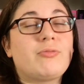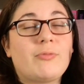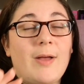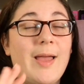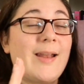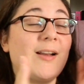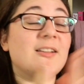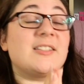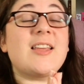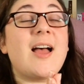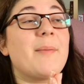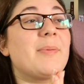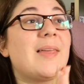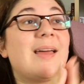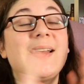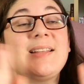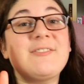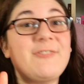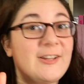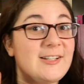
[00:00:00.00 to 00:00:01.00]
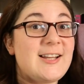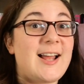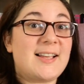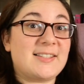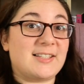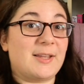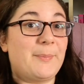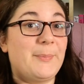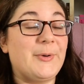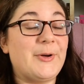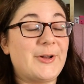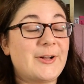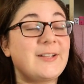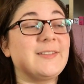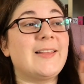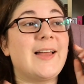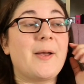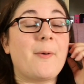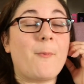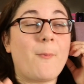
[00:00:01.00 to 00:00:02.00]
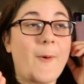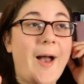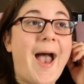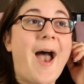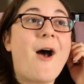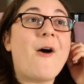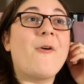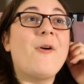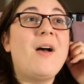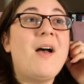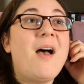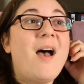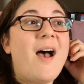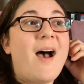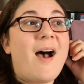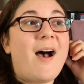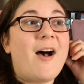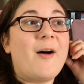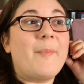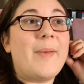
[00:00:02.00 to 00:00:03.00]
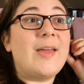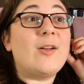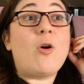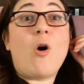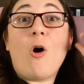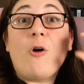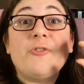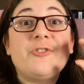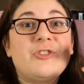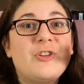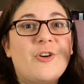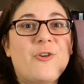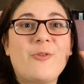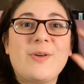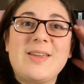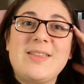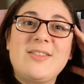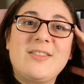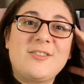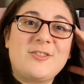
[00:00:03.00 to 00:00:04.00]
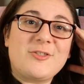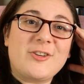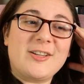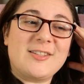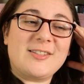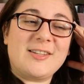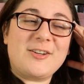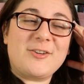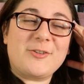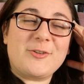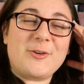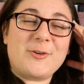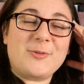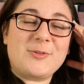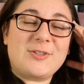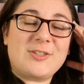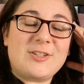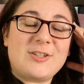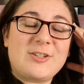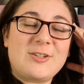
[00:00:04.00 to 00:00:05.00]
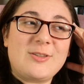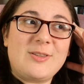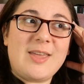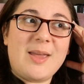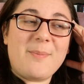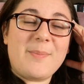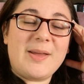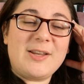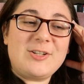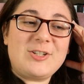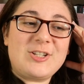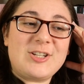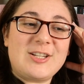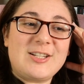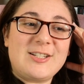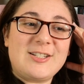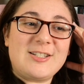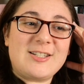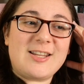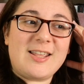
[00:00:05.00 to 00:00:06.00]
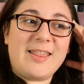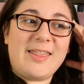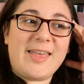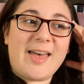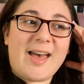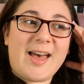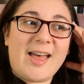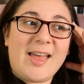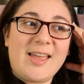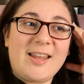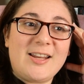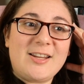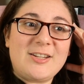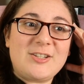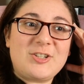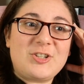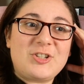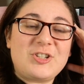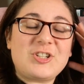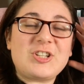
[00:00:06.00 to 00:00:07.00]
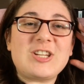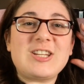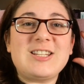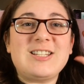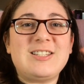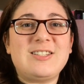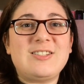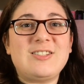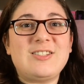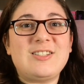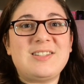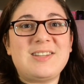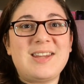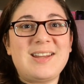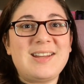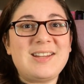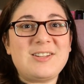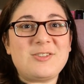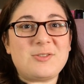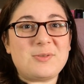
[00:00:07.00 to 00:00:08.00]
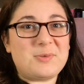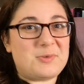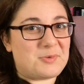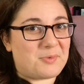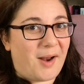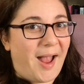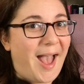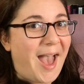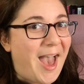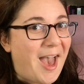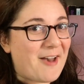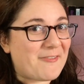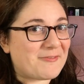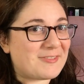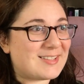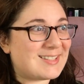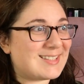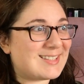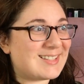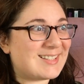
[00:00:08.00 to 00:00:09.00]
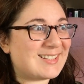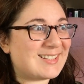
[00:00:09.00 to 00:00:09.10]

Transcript: and on top of that, it's a fantastic book, like, wow. And also in the translator notes, they mentioned that she didn't do drafts.